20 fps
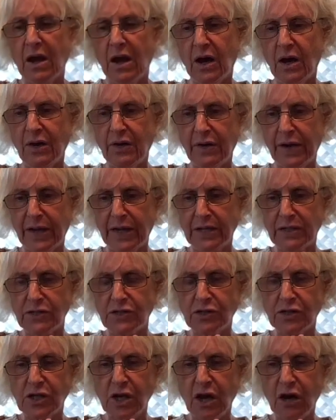All right,
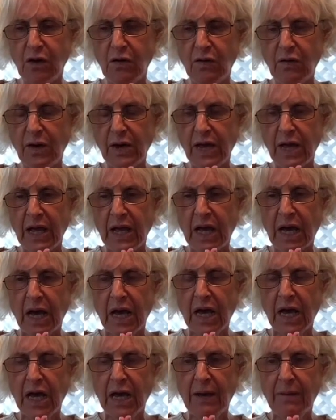so
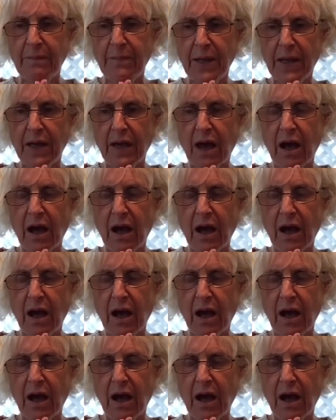I'm